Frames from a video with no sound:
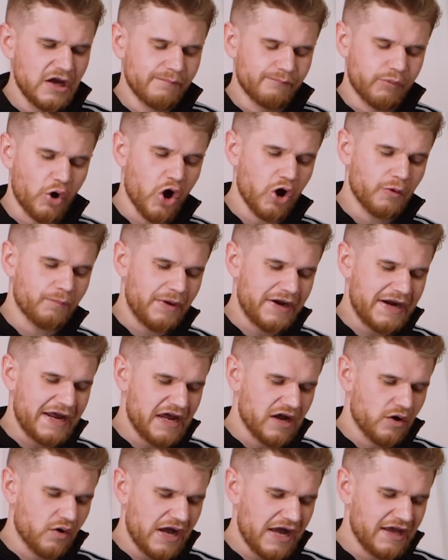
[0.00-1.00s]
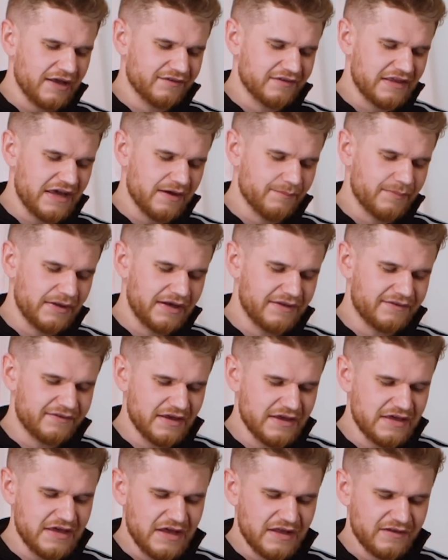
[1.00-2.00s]
Pogba now has that
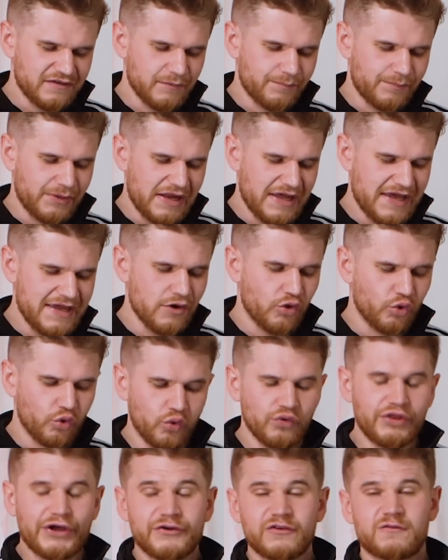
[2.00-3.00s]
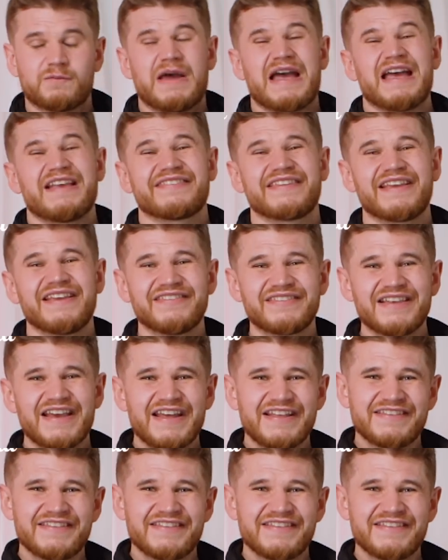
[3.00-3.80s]
ability to play all those passes,